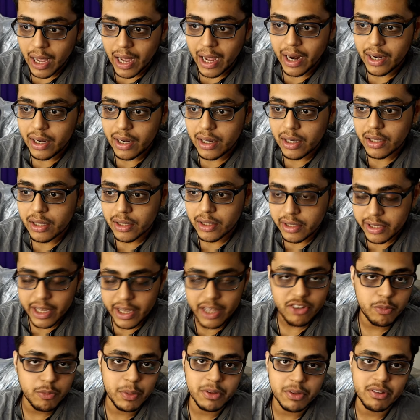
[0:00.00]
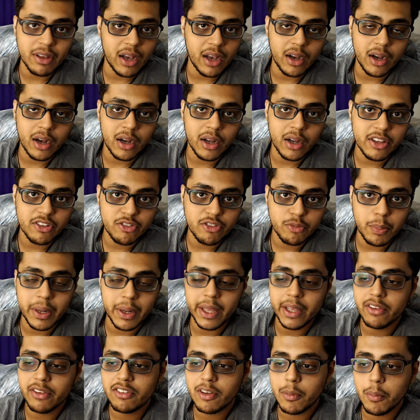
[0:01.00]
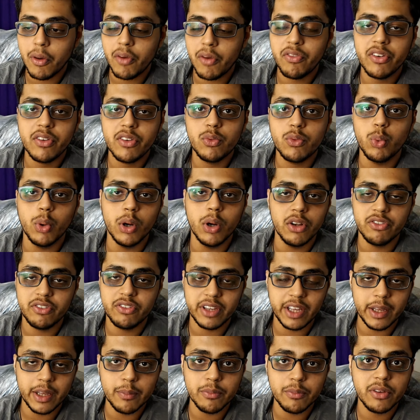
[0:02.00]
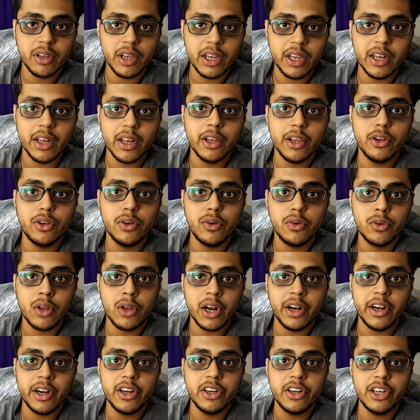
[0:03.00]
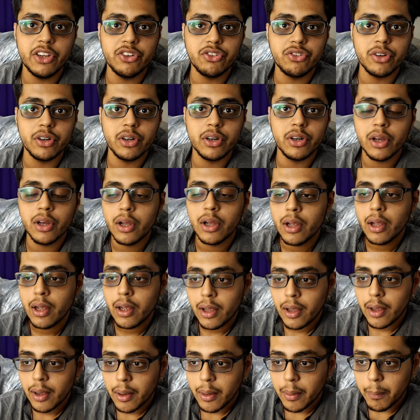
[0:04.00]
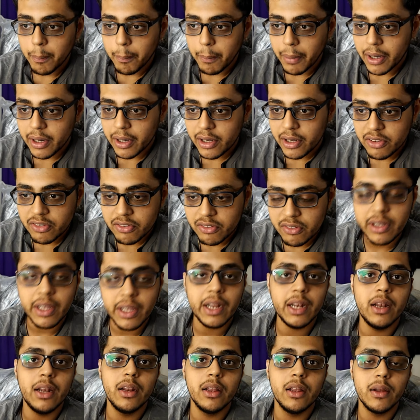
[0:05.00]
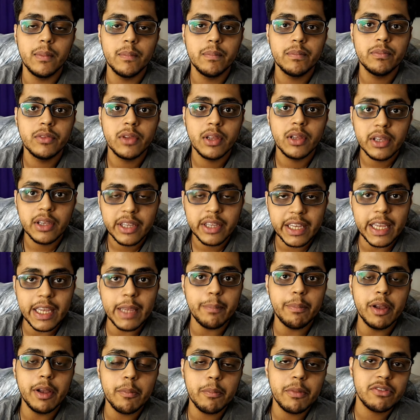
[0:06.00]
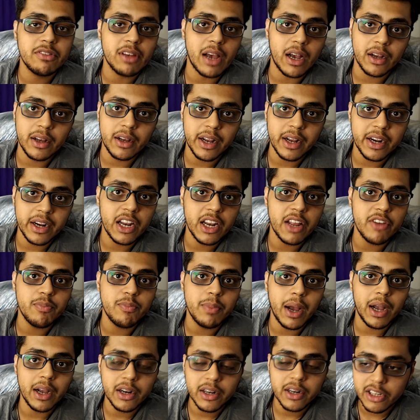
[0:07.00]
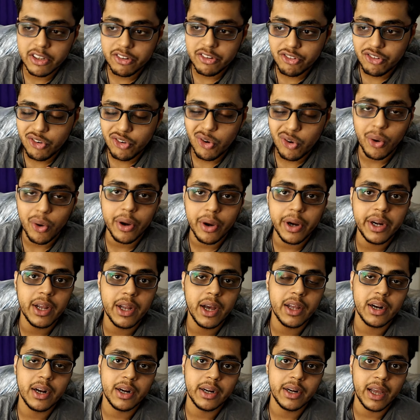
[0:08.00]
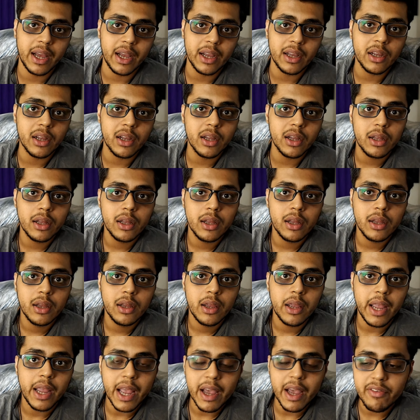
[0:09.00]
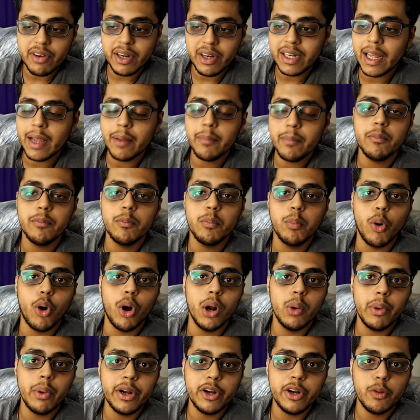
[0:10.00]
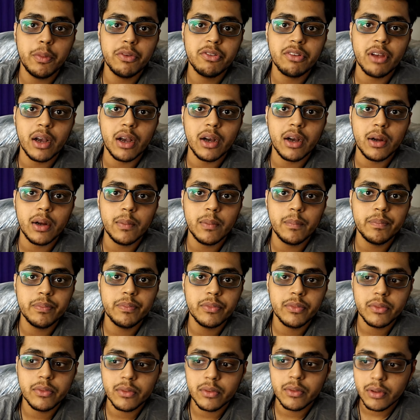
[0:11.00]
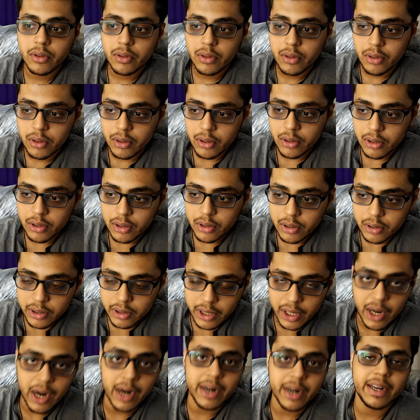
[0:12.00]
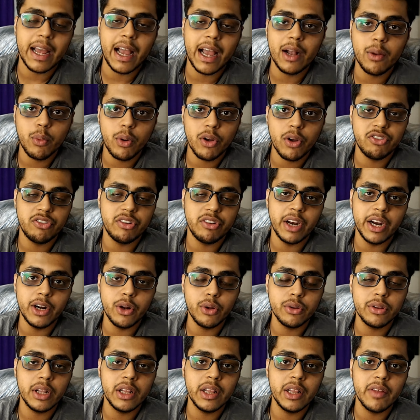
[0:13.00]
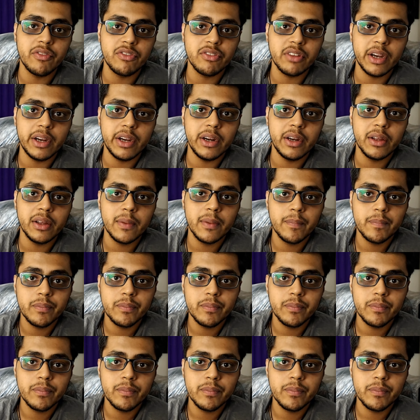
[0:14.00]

And yes, Bissaka is playing some of his worst games in a United t-shirt. But still, keeping Bissaka at left back destroyed our attack. Every time ball went to Bissaka, the attack was dead on the left side.